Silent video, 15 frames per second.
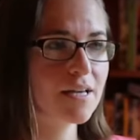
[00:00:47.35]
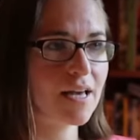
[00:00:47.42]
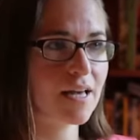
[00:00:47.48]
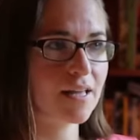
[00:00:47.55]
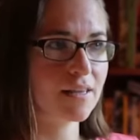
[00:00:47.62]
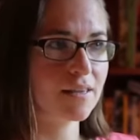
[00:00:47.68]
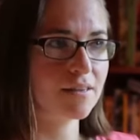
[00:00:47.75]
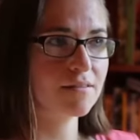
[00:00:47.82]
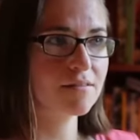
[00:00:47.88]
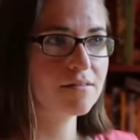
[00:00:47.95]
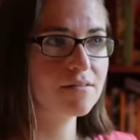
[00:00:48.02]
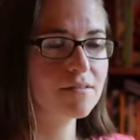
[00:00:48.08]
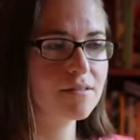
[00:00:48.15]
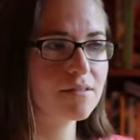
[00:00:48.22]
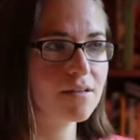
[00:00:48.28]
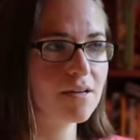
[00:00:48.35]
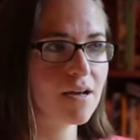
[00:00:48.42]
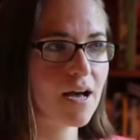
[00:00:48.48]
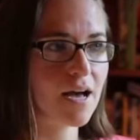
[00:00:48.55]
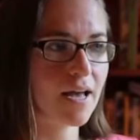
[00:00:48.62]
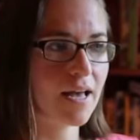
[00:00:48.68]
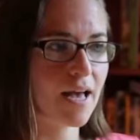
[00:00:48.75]
And
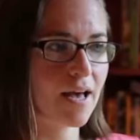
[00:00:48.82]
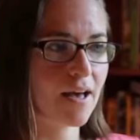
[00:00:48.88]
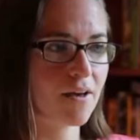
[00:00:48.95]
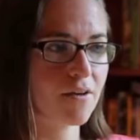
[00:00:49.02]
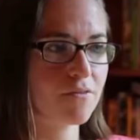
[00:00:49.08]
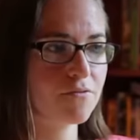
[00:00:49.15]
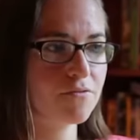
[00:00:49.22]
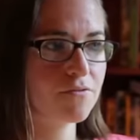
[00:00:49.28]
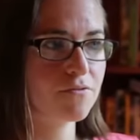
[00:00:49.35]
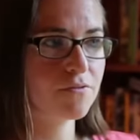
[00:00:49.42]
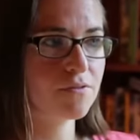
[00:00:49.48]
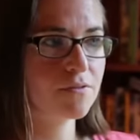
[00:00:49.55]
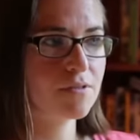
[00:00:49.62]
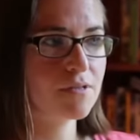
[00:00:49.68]
I have